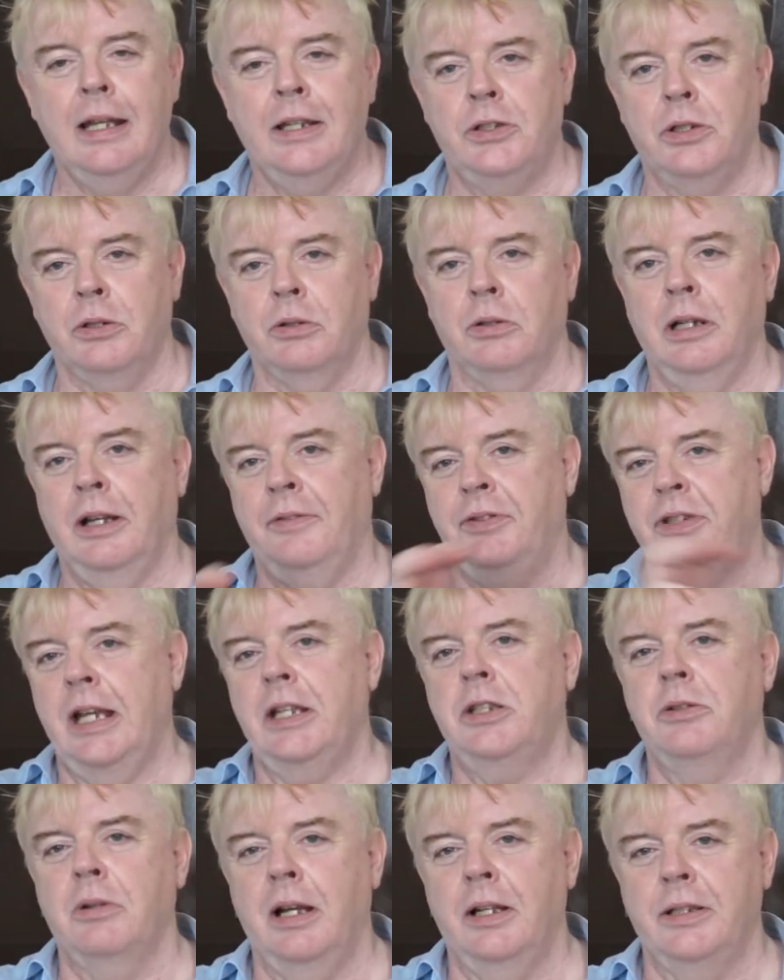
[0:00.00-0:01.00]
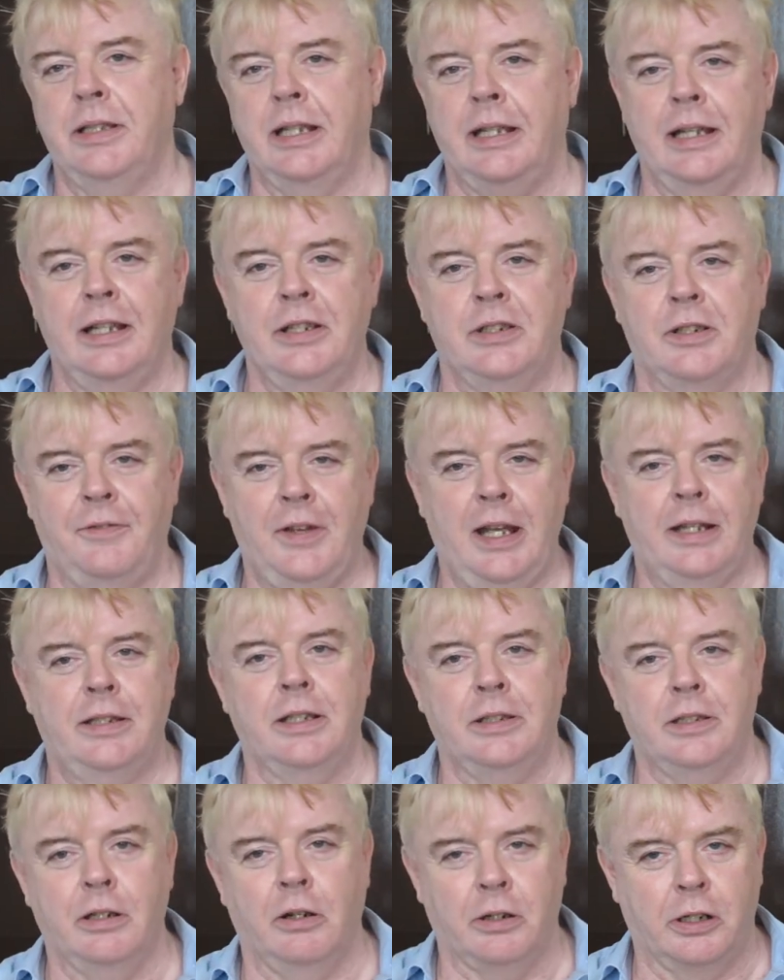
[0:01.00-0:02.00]
So if sexuality is
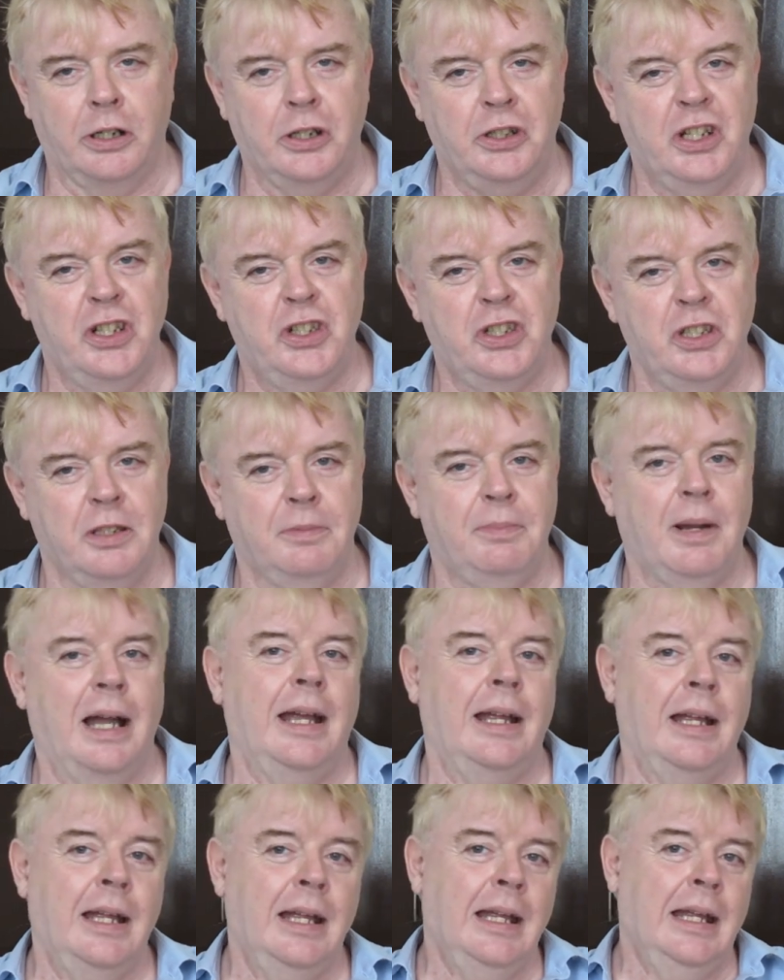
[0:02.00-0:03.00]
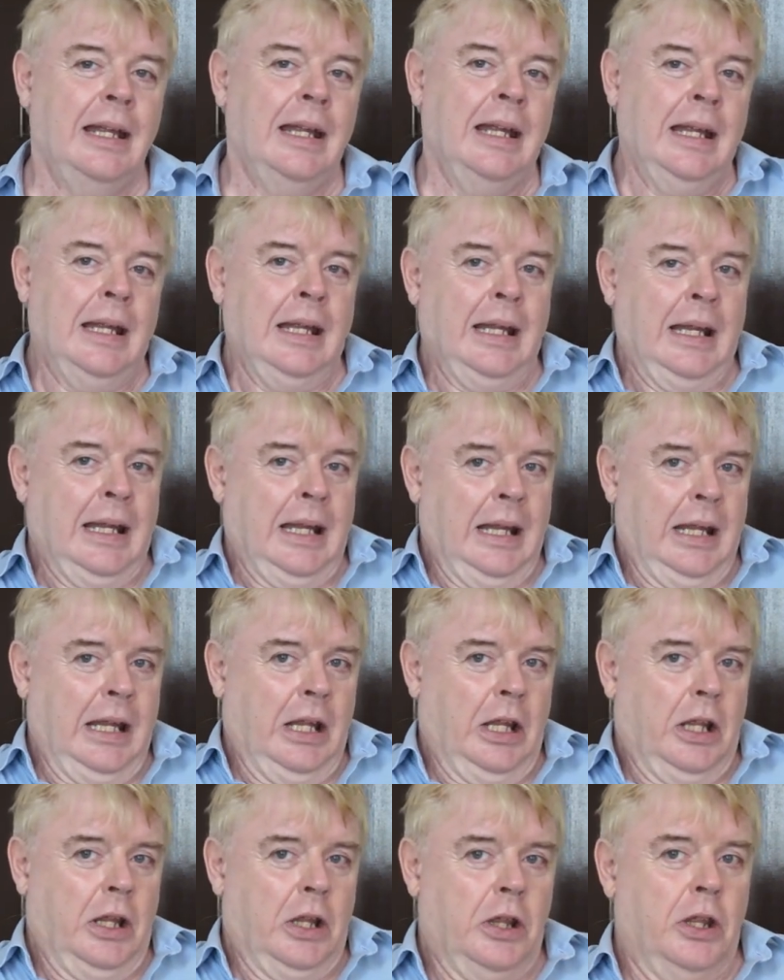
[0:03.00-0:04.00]
affected or conditioned by
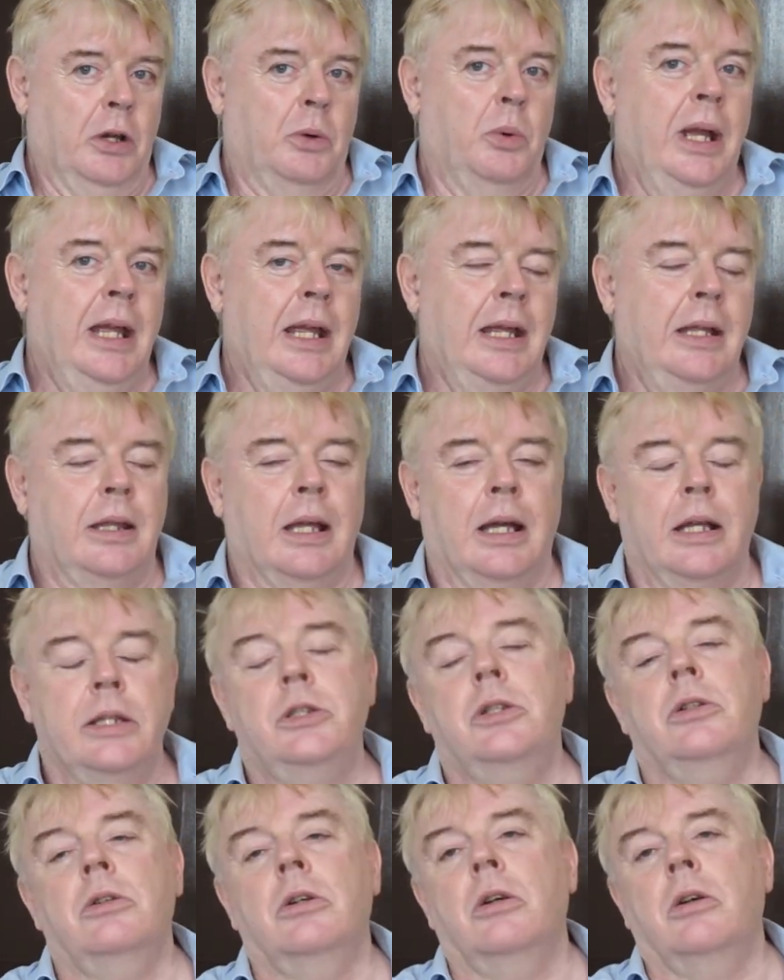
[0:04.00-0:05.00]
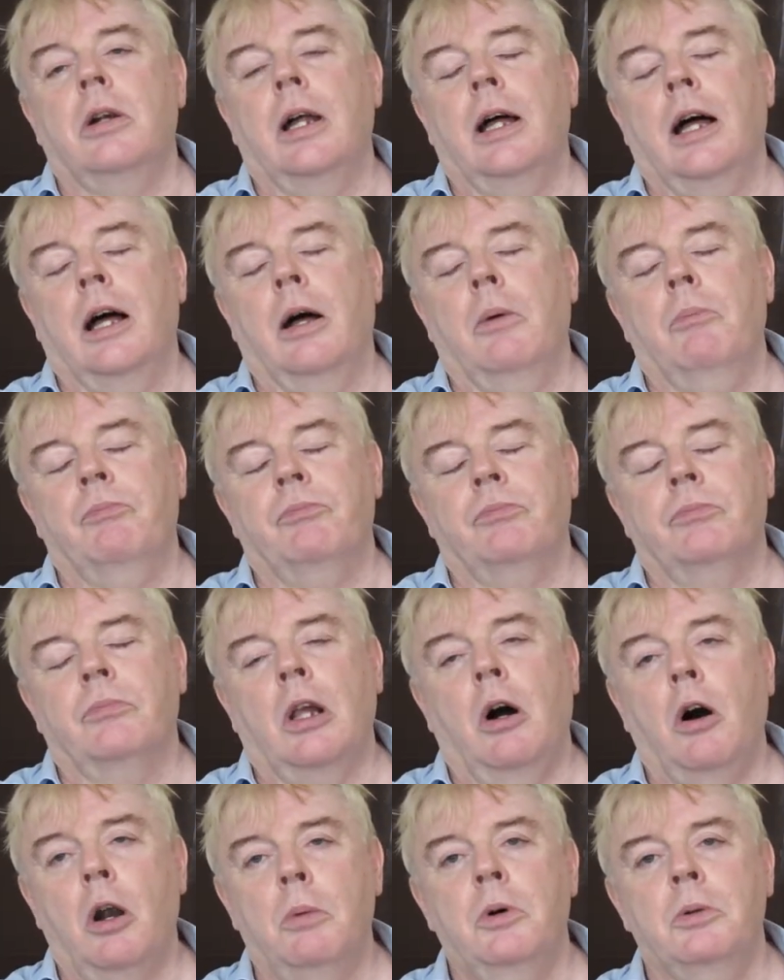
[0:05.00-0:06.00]
the way that your um,
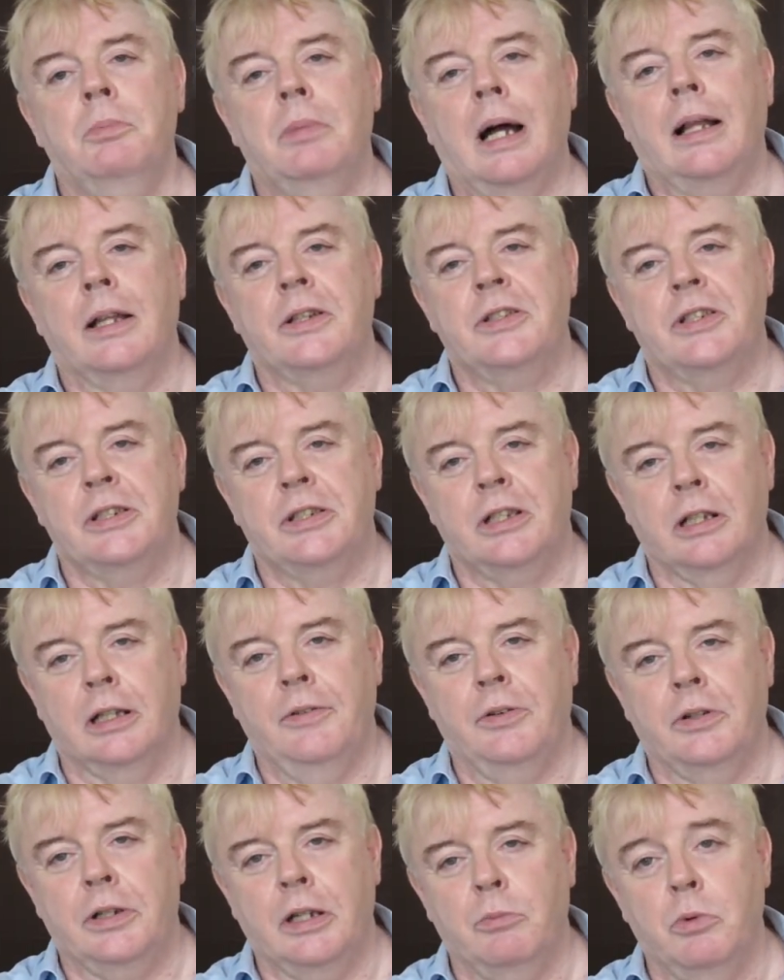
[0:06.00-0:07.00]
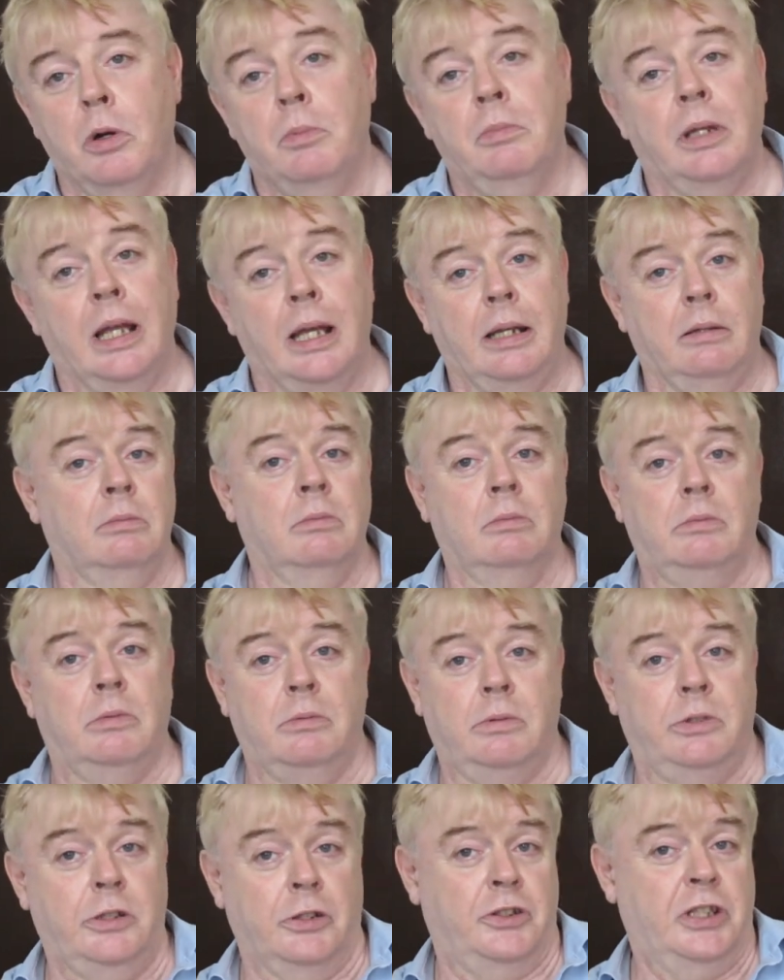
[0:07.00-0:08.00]
hormone balance is delivered in womb, then
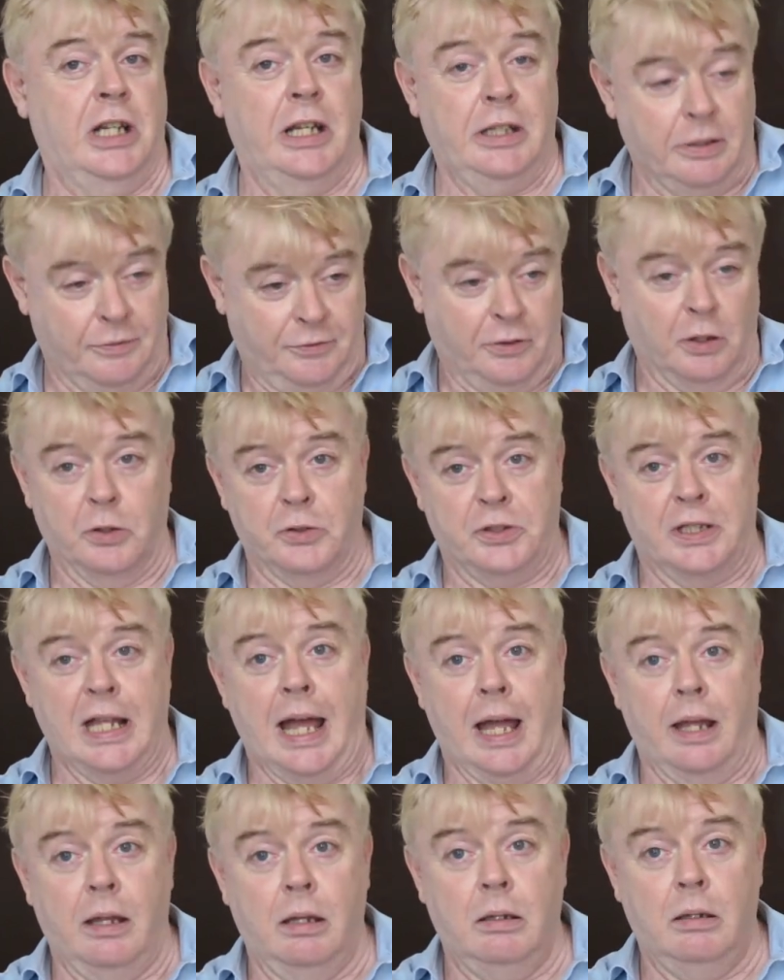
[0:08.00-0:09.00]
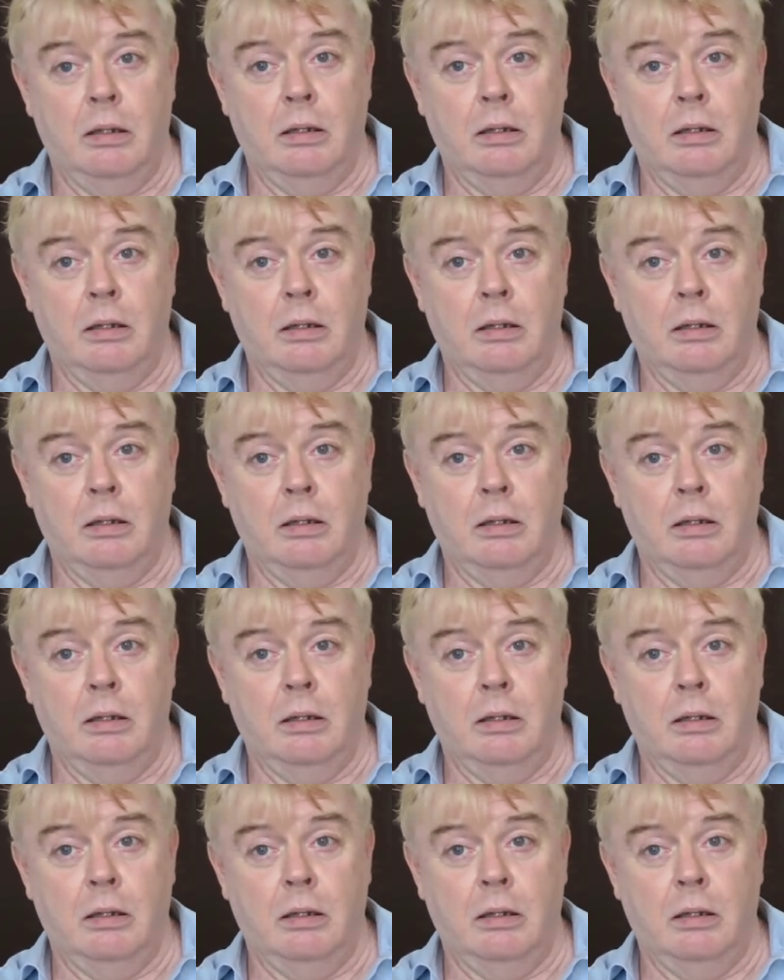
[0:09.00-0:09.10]
your gender follows that.